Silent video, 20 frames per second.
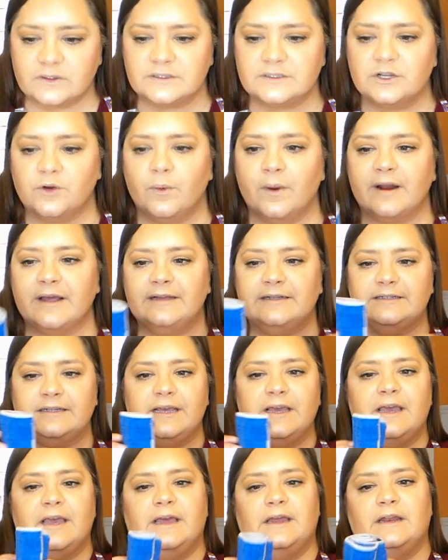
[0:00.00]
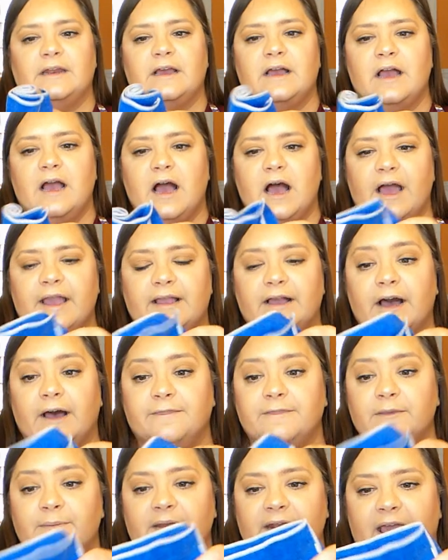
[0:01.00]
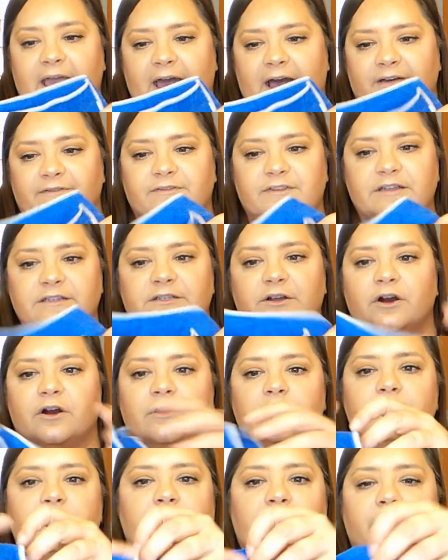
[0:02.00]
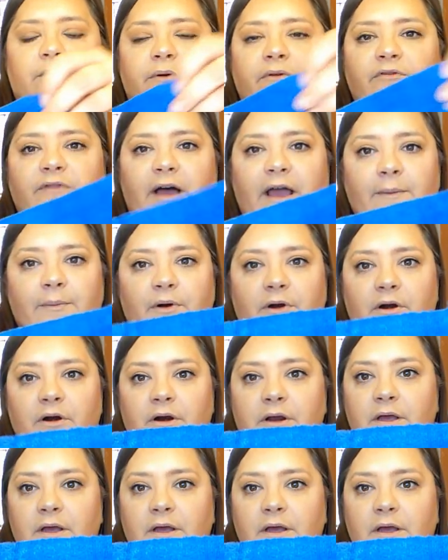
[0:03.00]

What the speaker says: So what I did, I cut them in half. These are microfiber